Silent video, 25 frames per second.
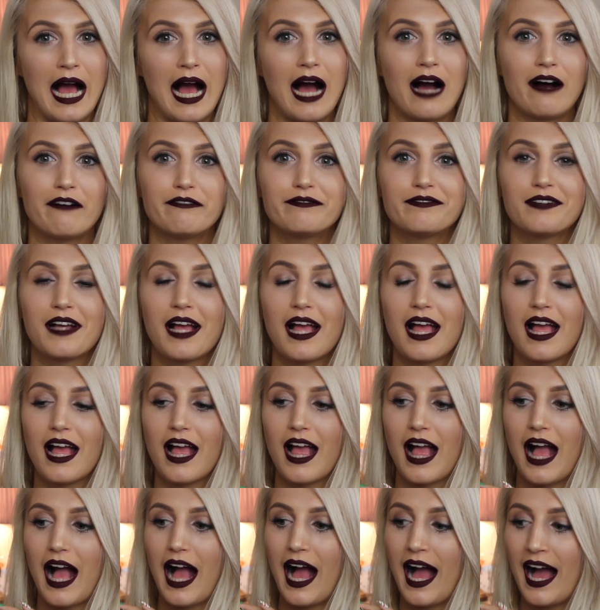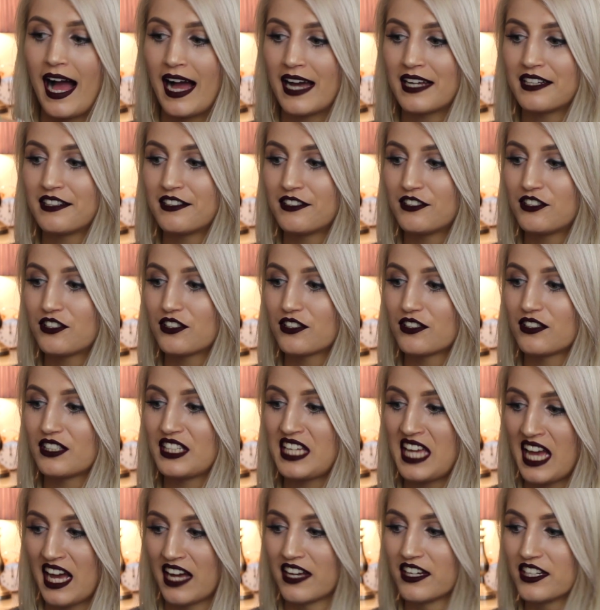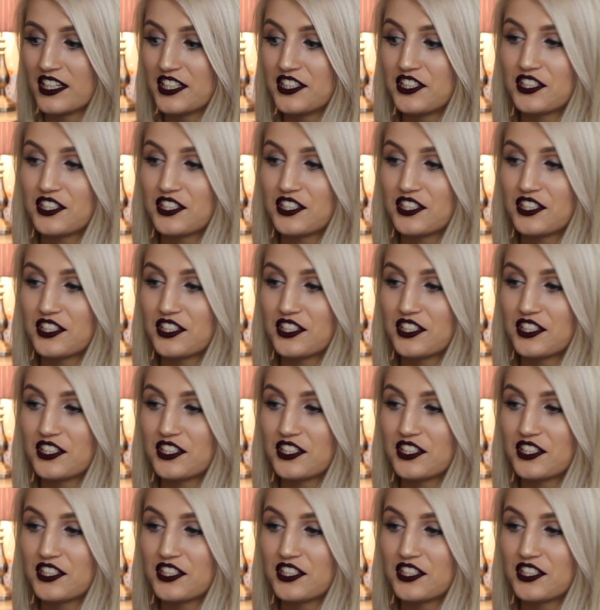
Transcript: have. And yeah,